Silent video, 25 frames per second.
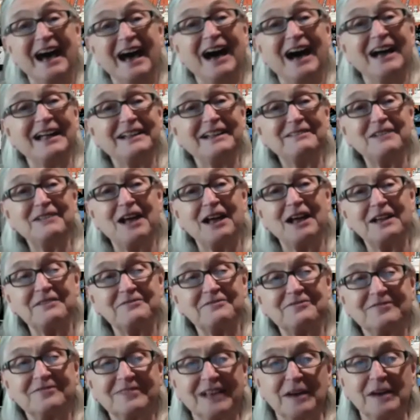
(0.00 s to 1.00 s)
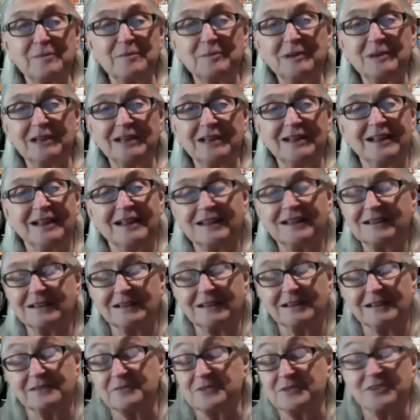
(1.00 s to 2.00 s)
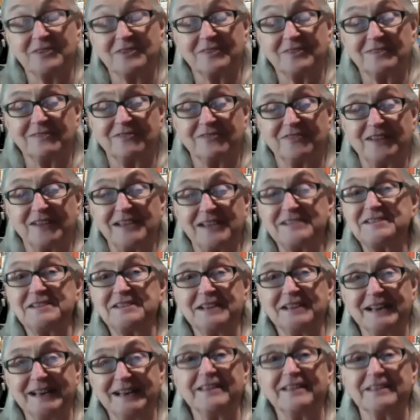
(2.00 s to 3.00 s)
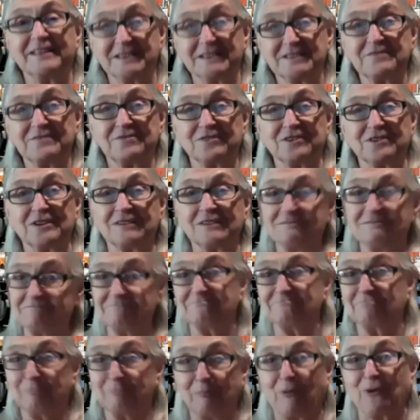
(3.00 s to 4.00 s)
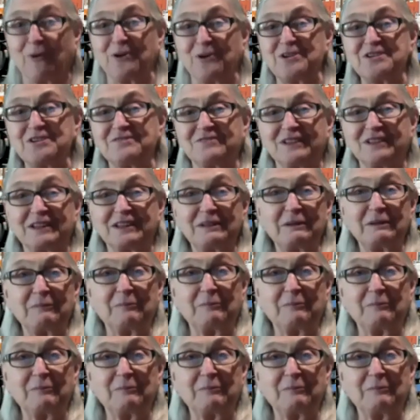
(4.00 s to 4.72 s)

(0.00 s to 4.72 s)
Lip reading: And I mean, it was fascinating, the different parts of it.